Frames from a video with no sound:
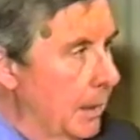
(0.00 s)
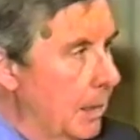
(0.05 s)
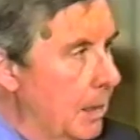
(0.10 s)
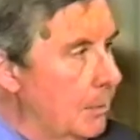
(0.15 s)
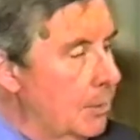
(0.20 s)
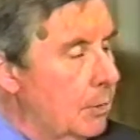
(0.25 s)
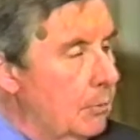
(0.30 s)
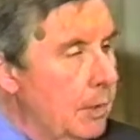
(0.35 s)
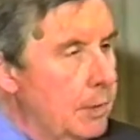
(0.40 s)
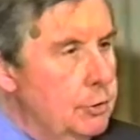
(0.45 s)

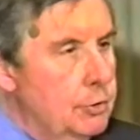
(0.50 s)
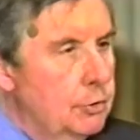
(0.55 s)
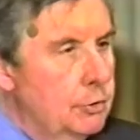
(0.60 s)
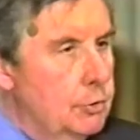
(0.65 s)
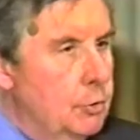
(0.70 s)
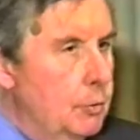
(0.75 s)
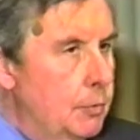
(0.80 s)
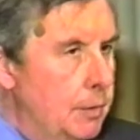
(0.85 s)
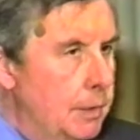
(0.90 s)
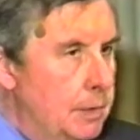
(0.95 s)
immigration
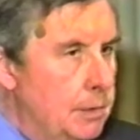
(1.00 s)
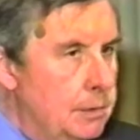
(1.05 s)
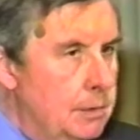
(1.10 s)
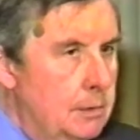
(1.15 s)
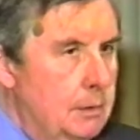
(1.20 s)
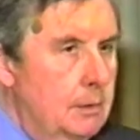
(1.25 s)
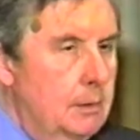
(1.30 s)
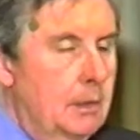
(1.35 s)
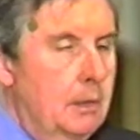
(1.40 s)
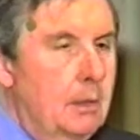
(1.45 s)
to
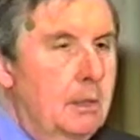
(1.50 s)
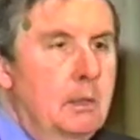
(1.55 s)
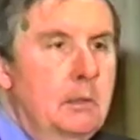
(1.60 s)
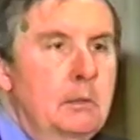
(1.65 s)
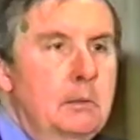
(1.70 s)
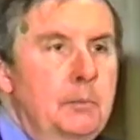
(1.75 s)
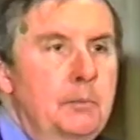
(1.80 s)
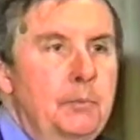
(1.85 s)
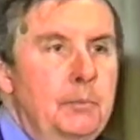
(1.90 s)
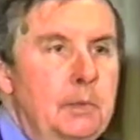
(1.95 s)
these
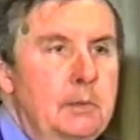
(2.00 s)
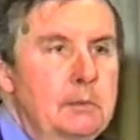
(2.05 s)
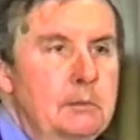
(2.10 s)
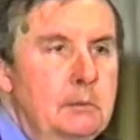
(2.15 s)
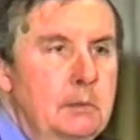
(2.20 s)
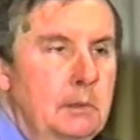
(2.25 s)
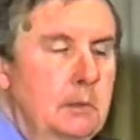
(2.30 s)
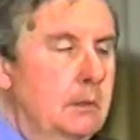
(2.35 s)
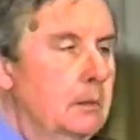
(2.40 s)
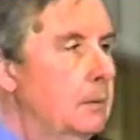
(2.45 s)
um,
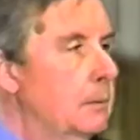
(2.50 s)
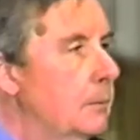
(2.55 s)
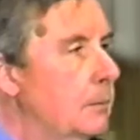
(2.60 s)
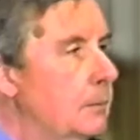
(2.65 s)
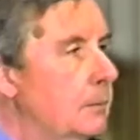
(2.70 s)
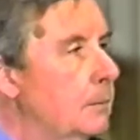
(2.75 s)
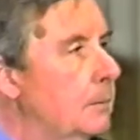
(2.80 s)
uh,